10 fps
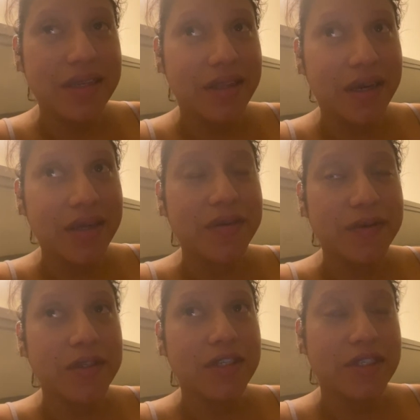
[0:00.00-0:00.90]
doctor
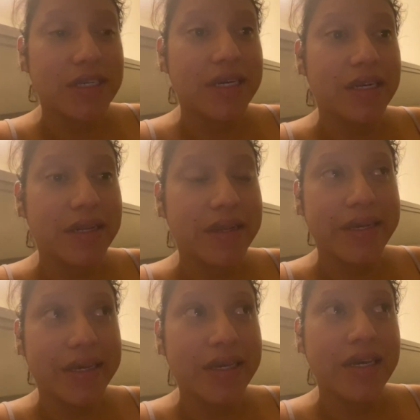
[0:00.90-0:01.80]
was just kind of
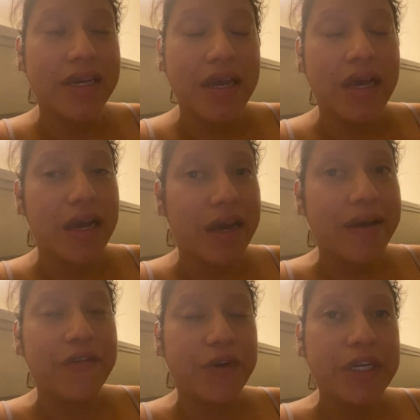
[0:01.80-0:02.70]
like, I
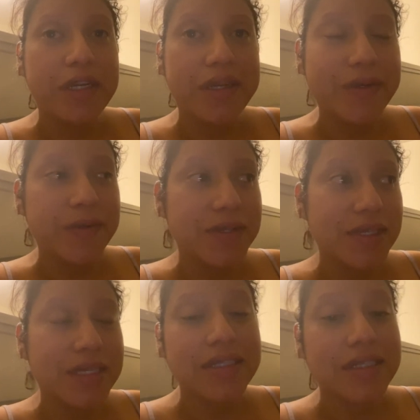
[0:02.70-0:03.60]
have great news.
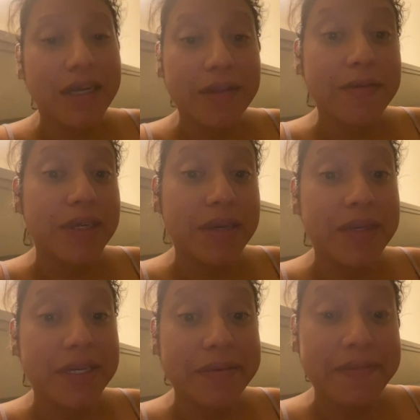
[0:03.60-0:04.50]
It's not
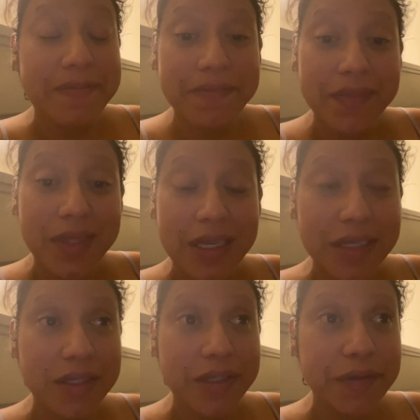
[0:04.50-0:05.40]
leukemia.
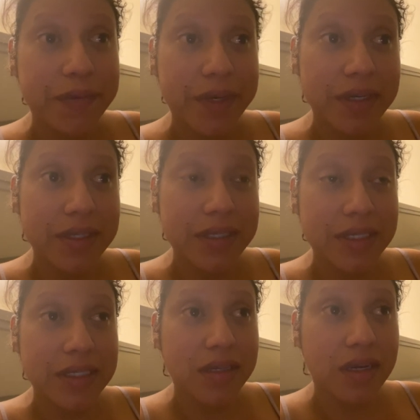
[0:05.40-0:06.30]
It's this rare
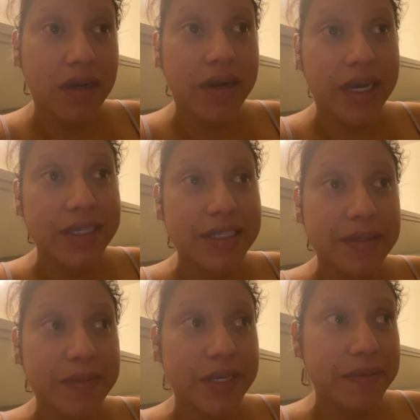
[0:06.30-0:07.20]
disease called
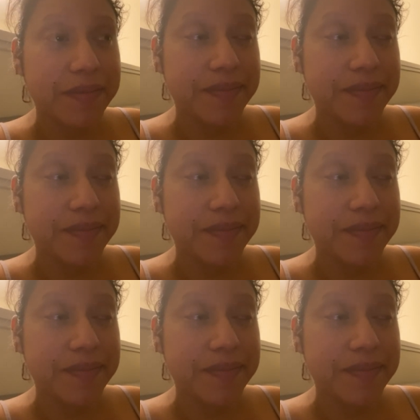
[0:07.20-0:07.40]
ITP.